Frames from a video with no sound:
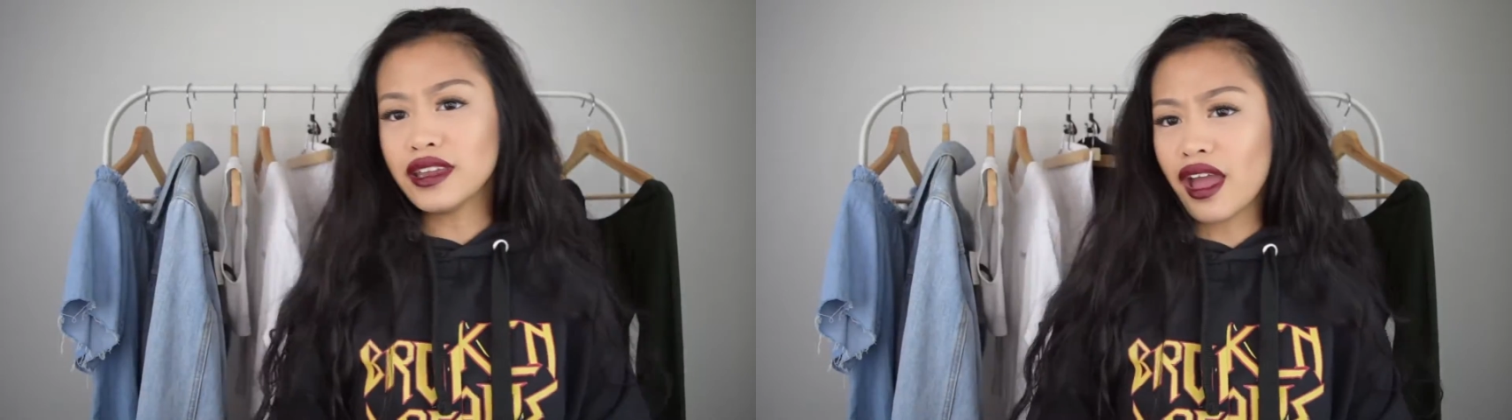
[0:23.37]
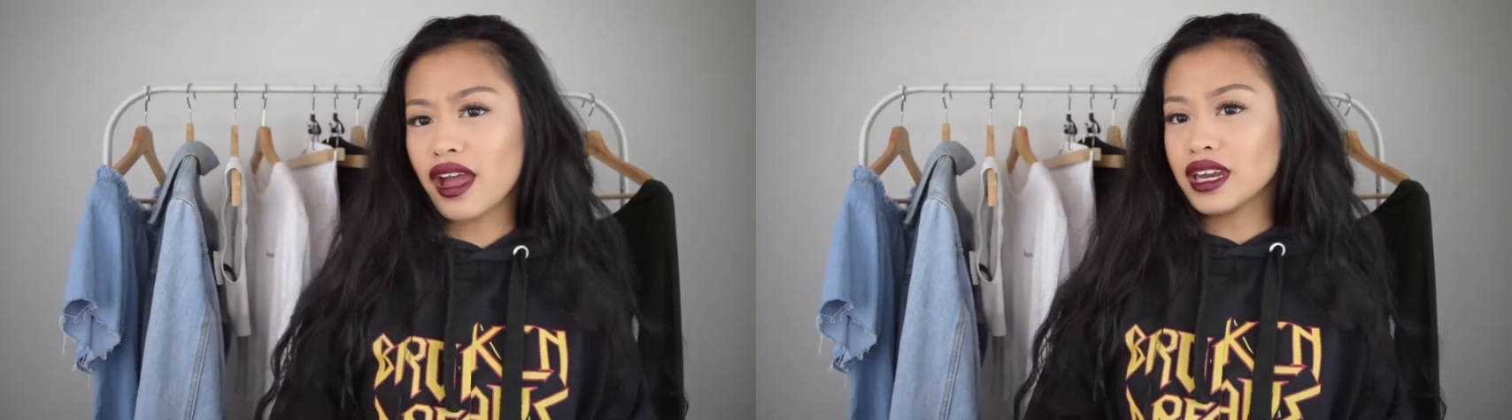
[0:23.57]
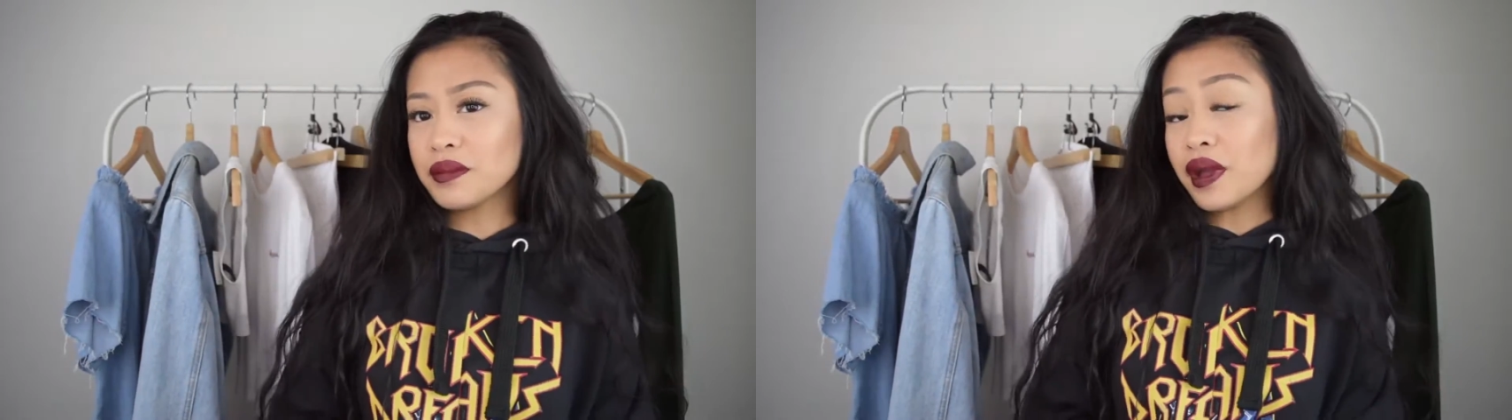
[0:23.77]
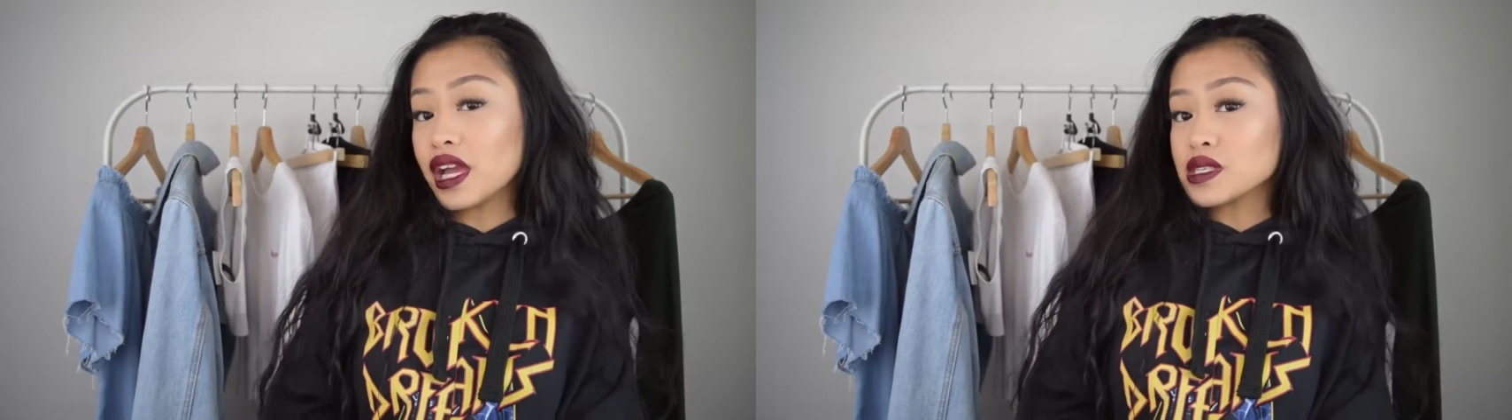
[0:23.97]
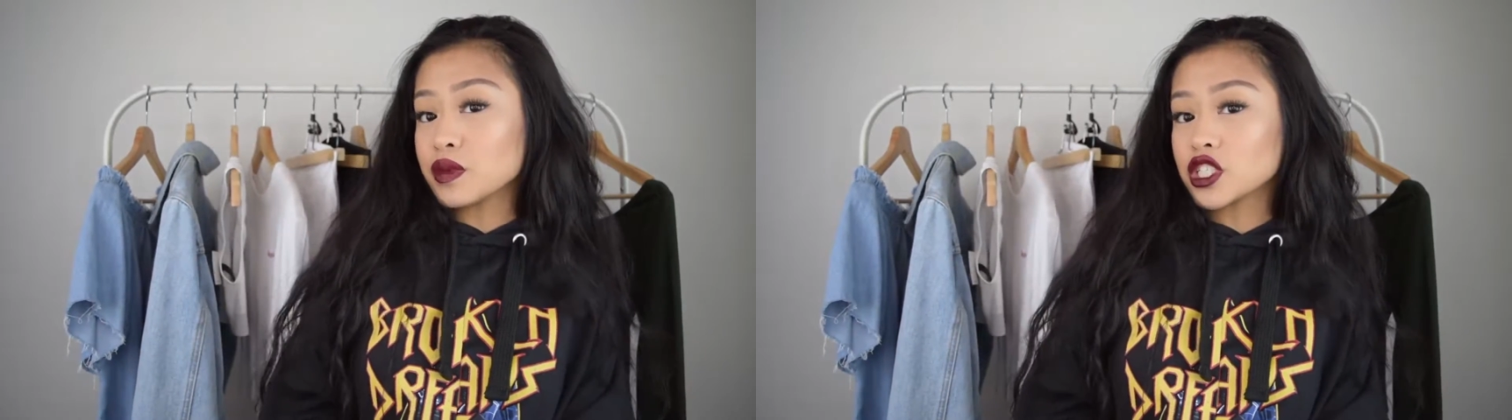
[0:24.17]
Yeah, I didn't
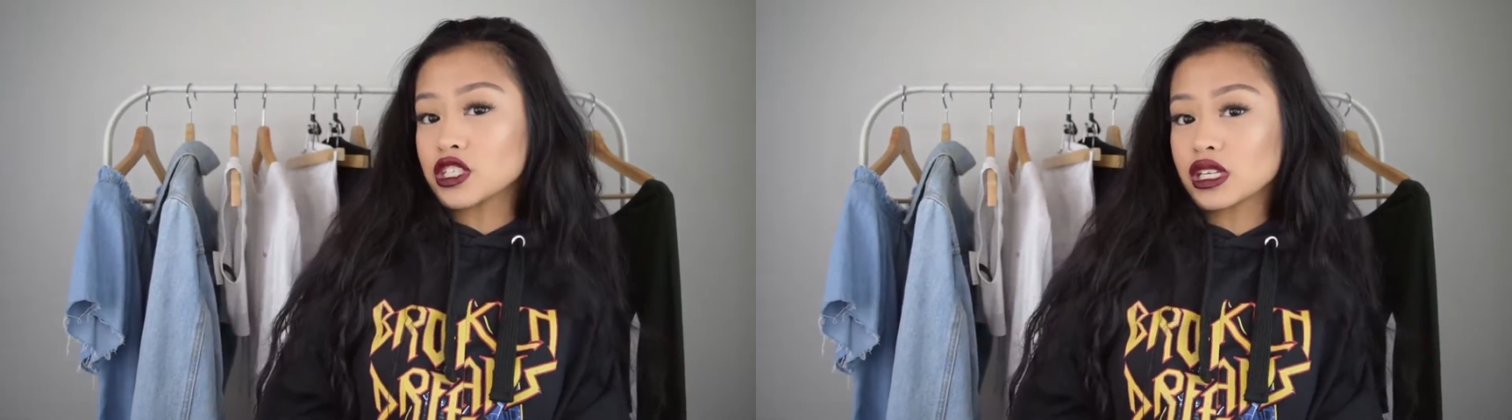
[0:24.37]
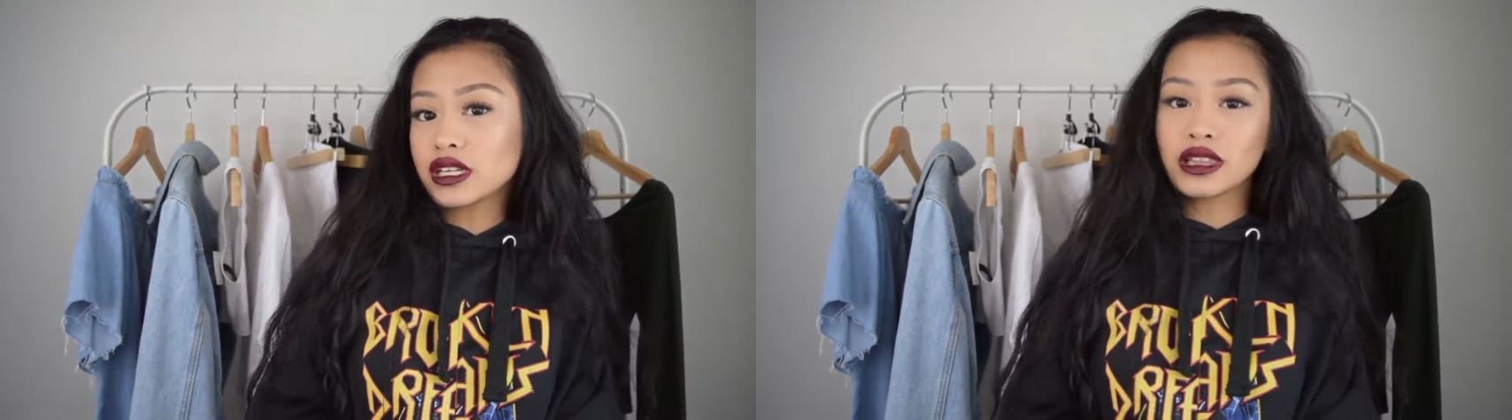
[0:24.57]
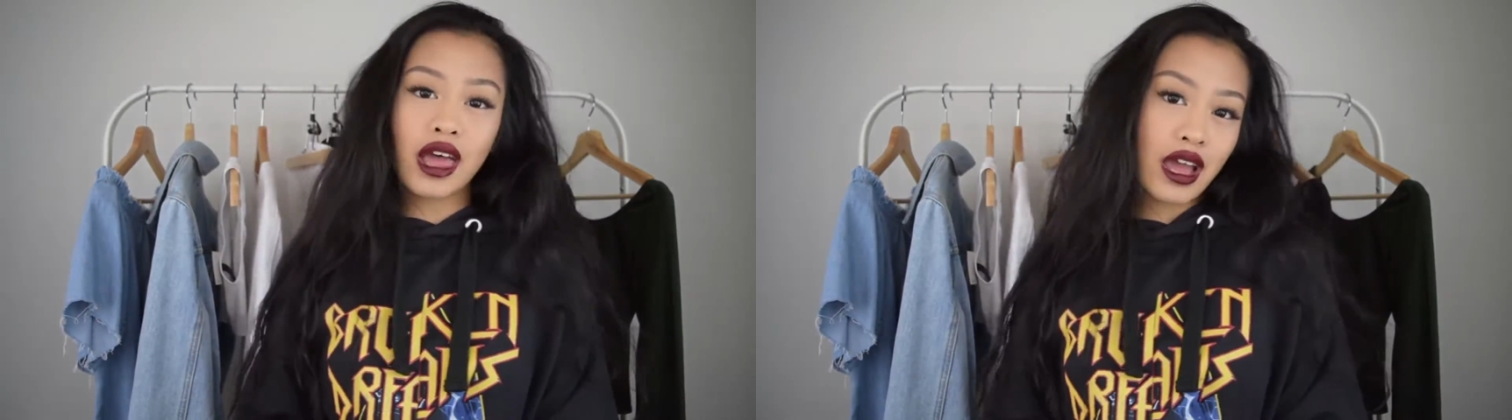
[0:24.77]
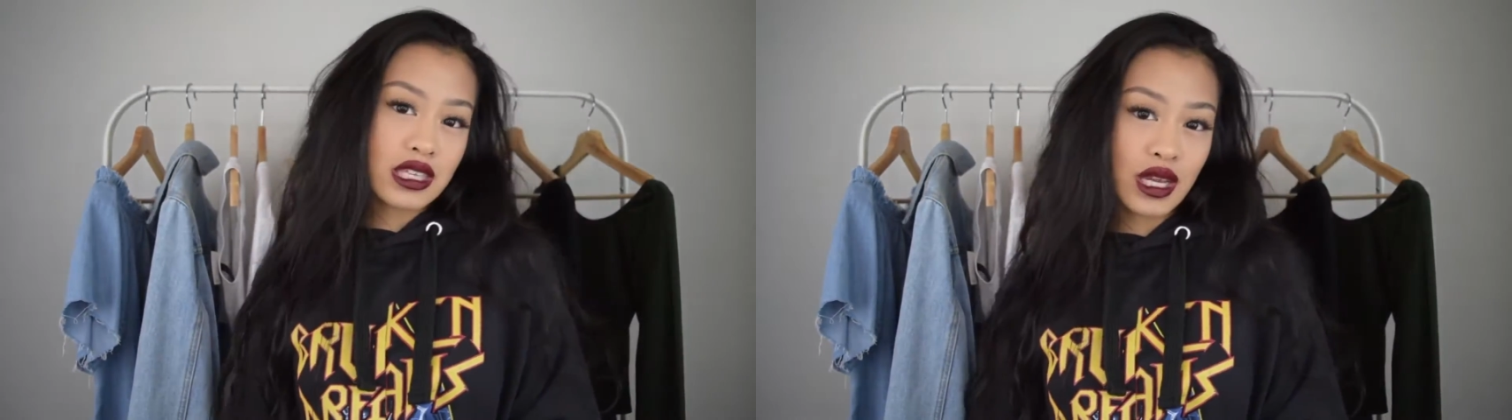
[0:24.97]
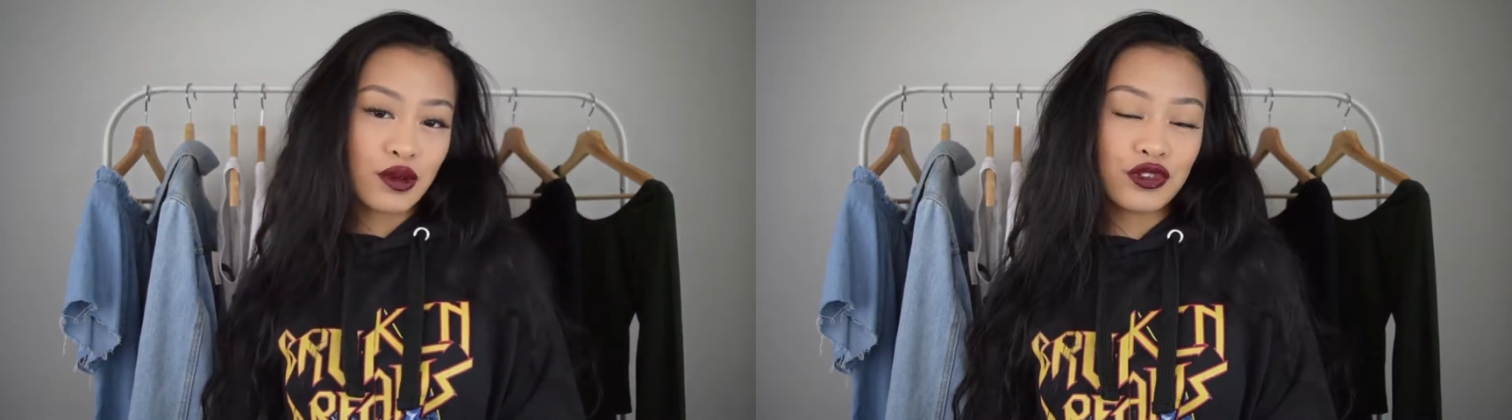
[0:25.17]
buy as much as I did last time.